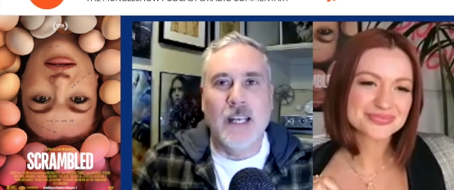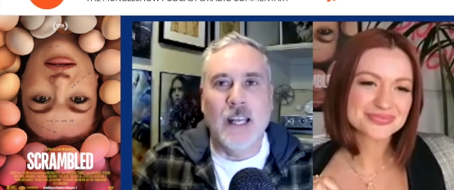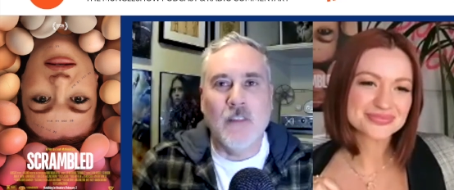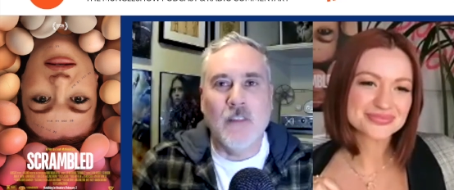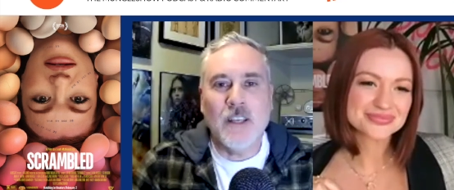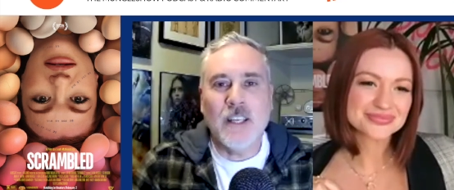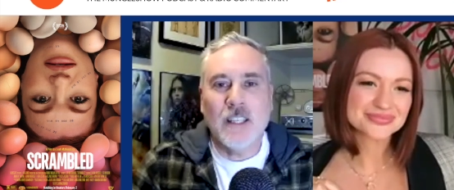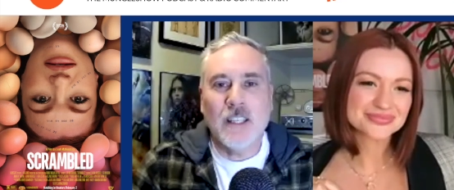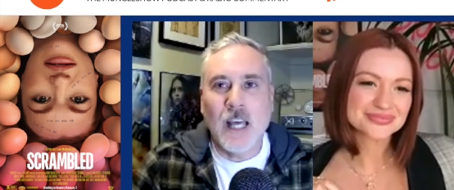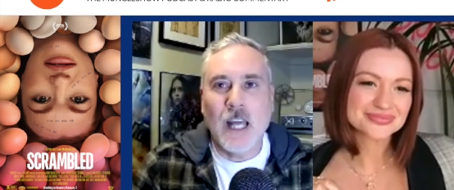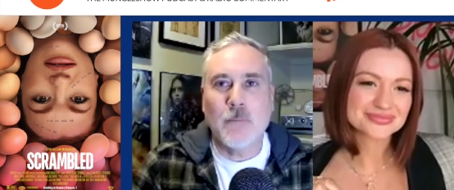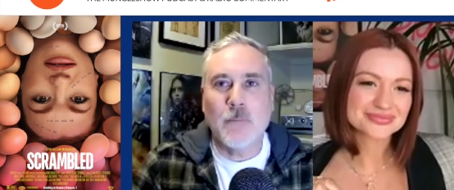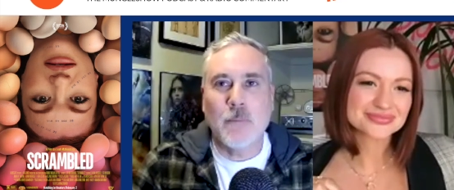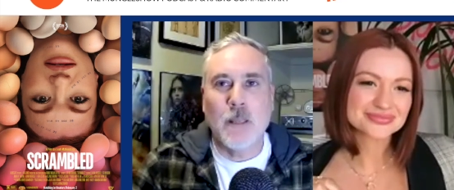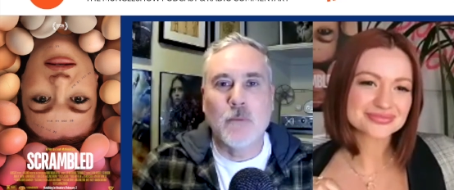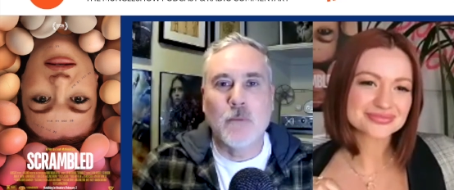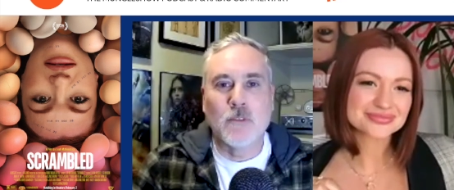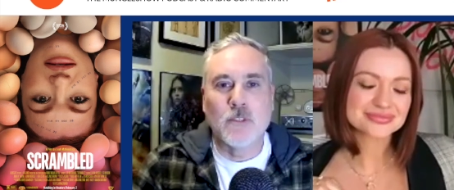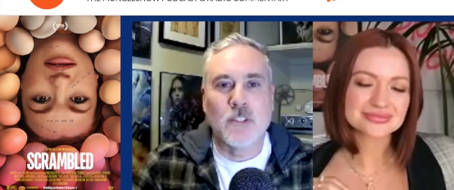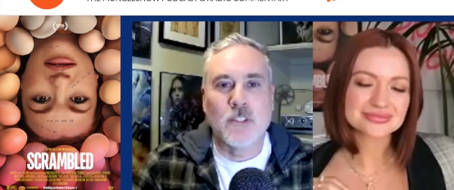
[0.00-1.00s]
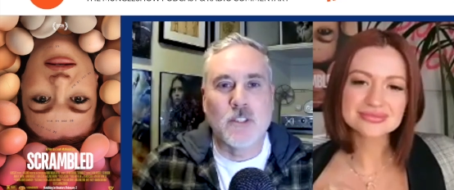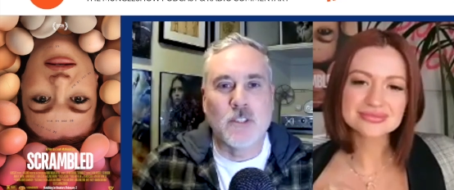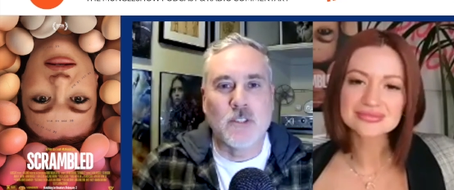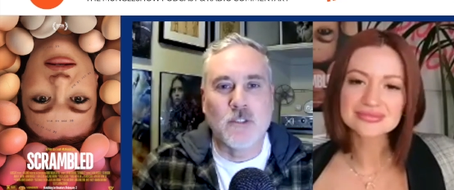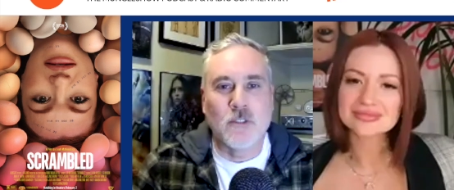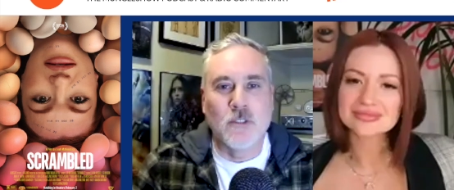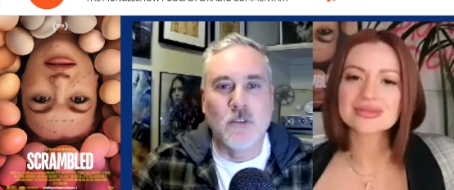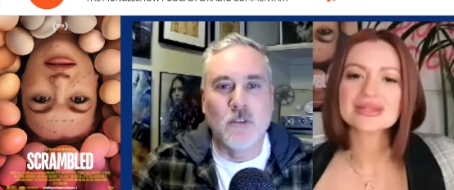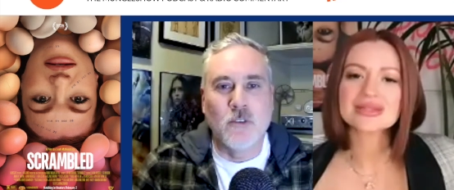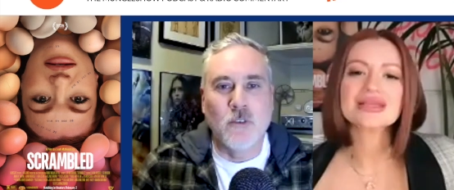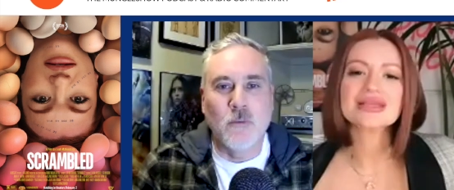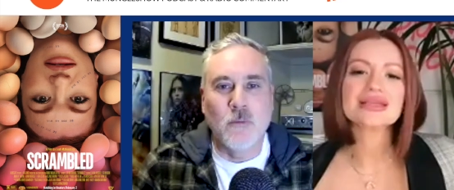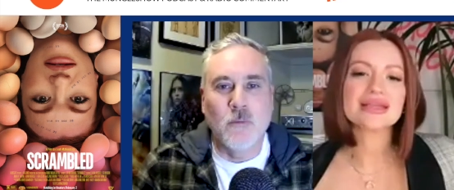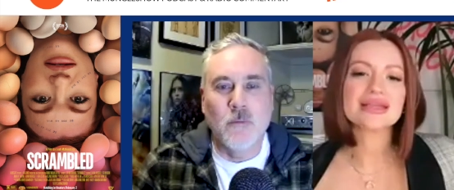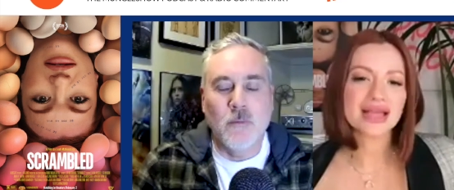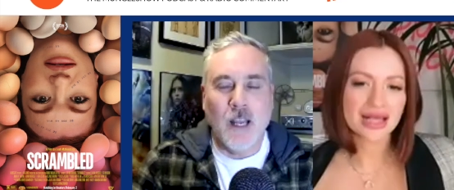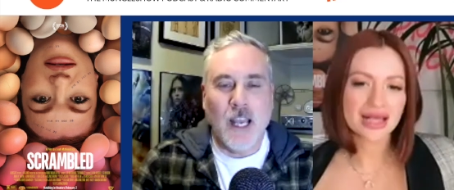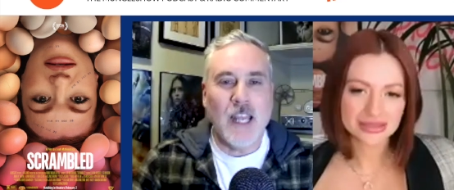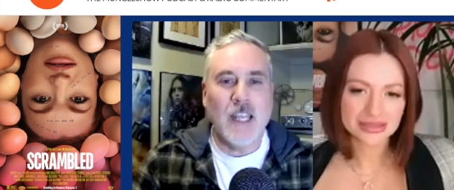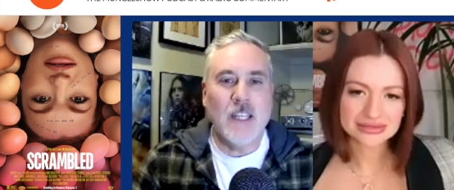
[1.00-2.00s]
Speaker 1: I think a lot of people just assume,
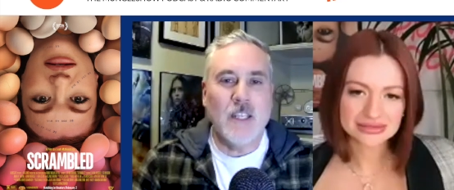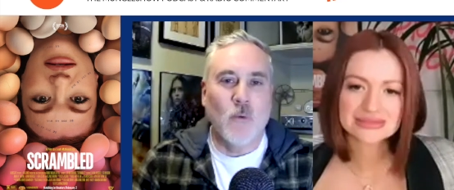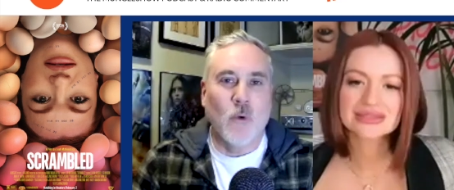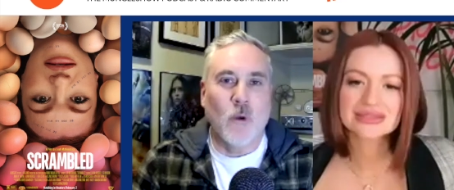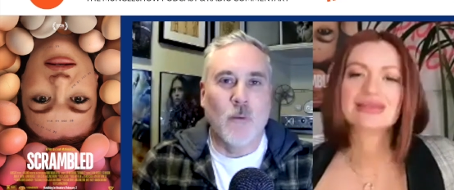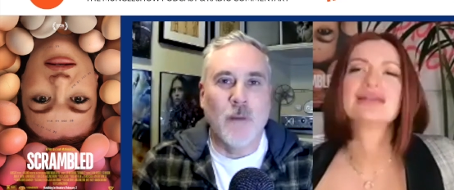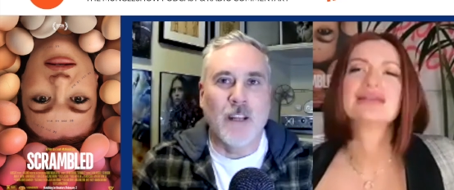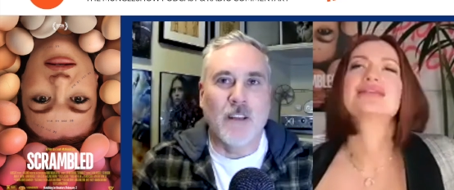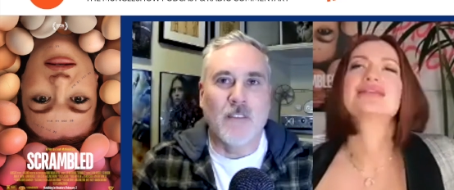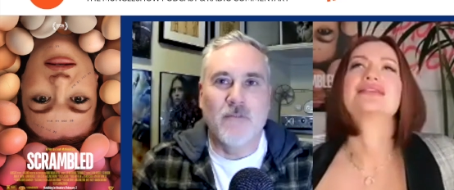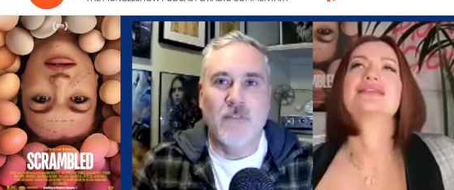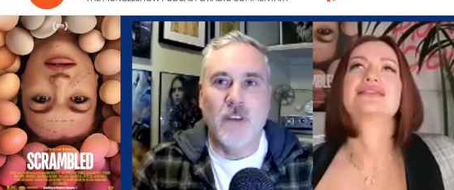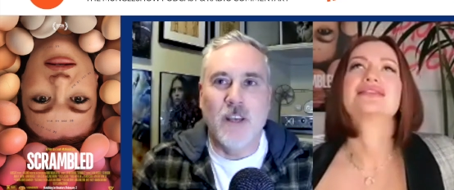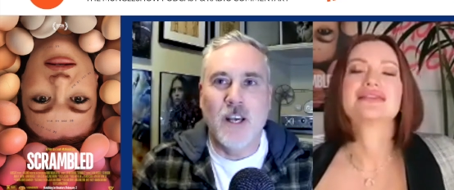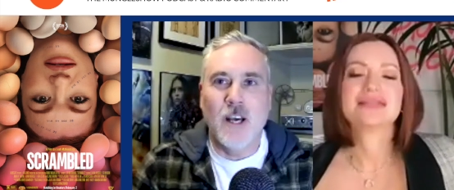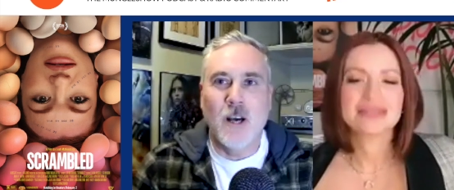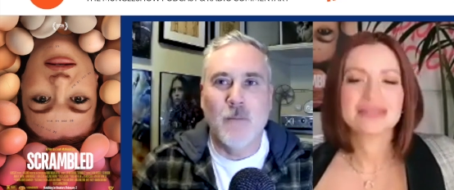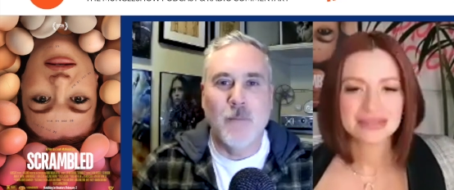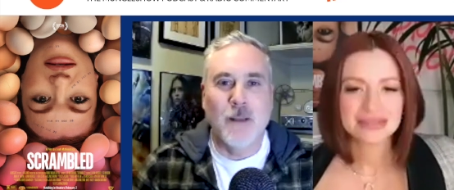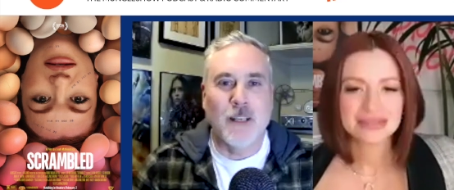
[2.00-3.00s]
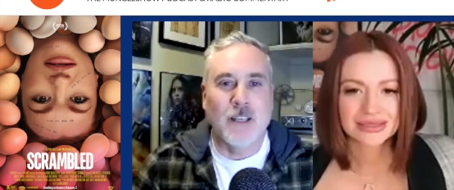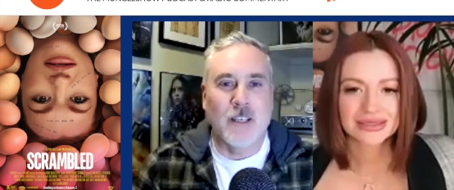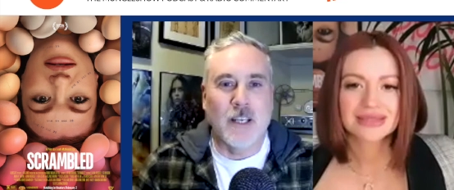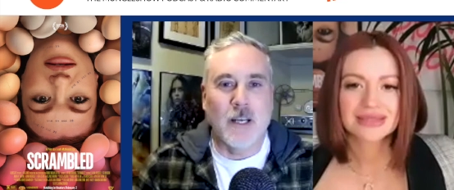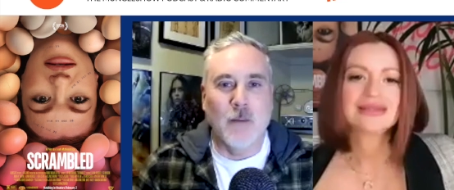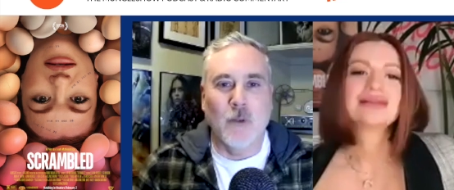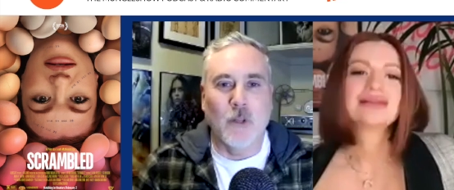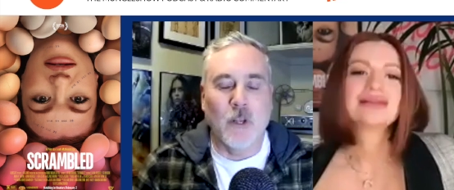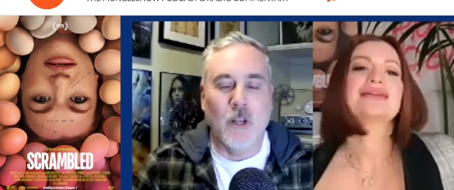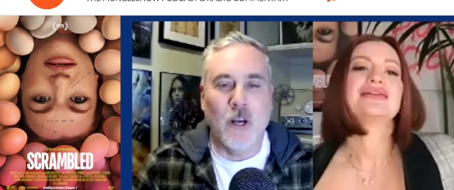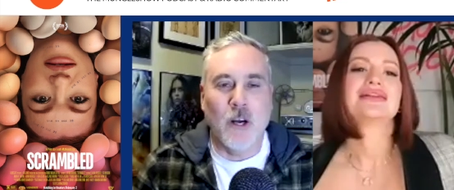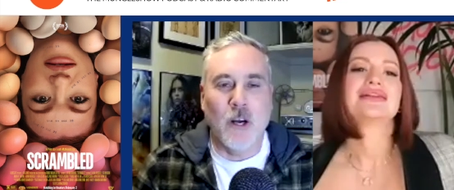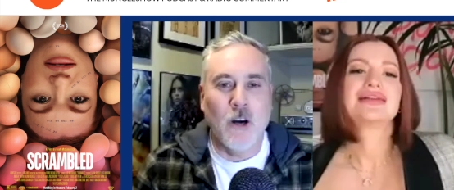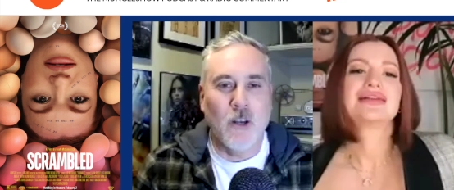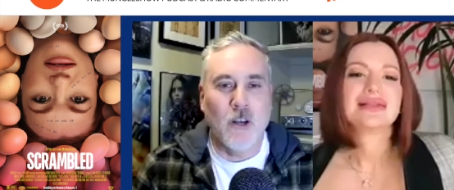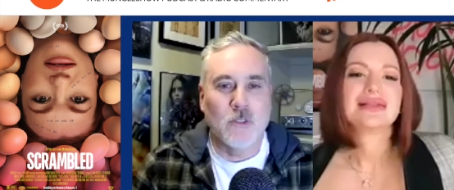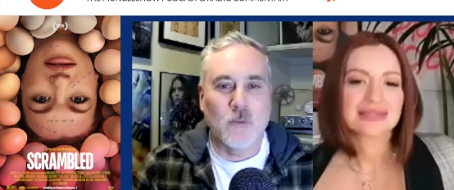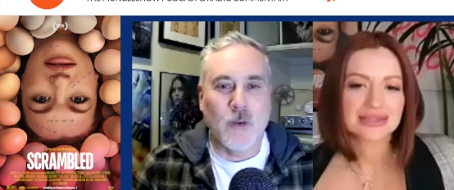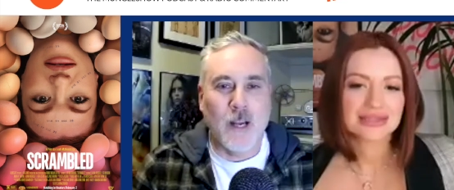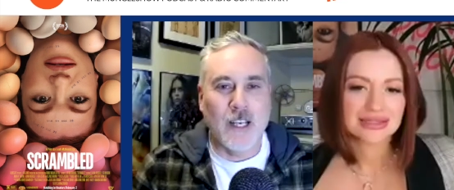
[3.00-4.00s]
hey, you want to make a film, make a couple of
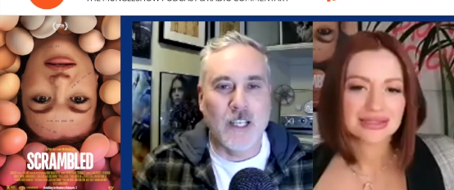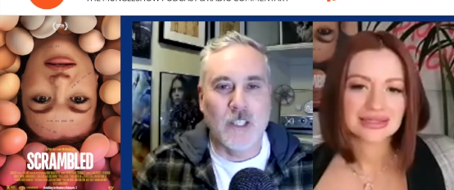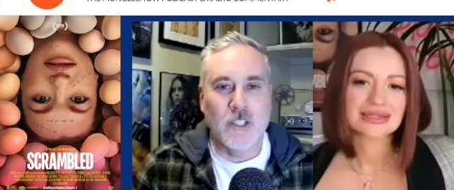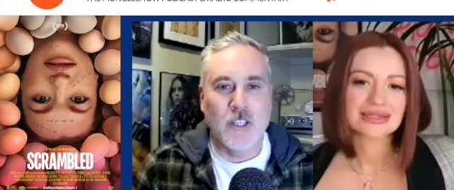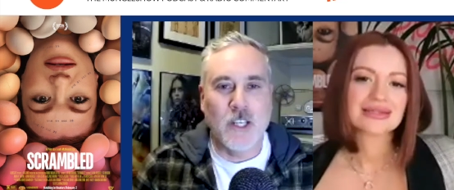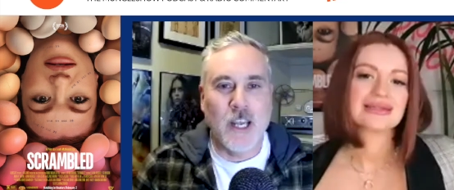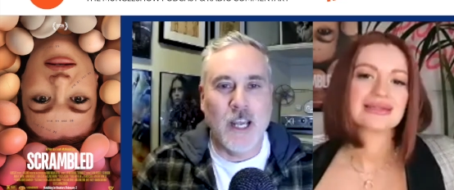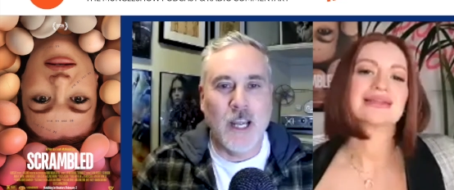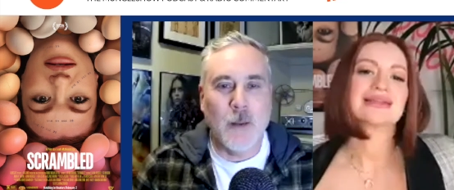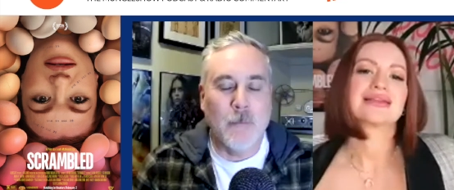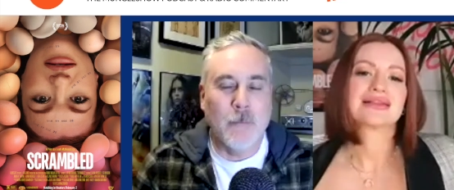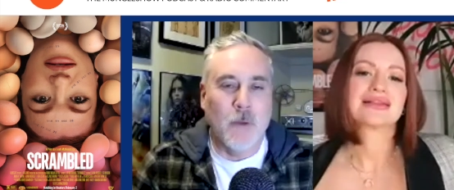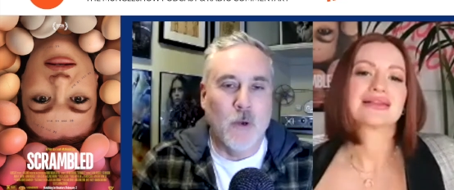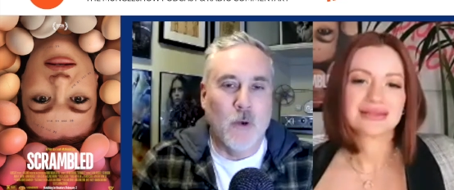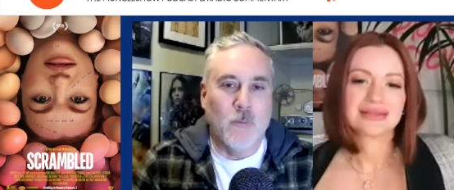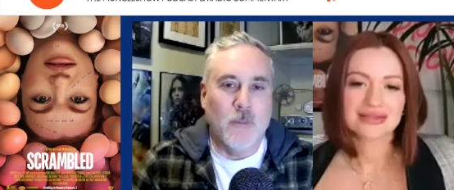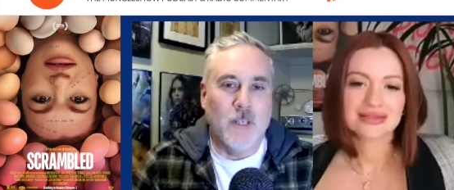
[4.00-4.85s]
calls, write a check, boom, you